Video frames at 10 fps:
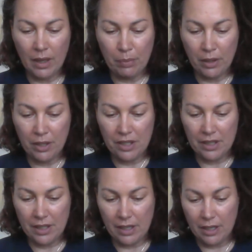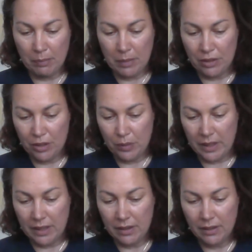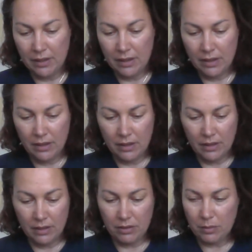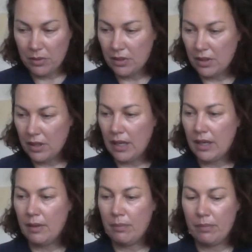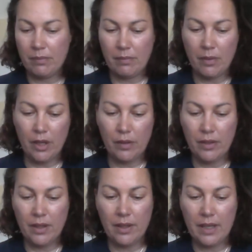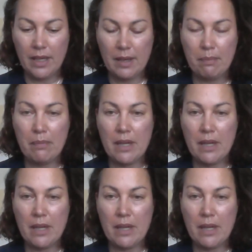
project that I've been doing. Over the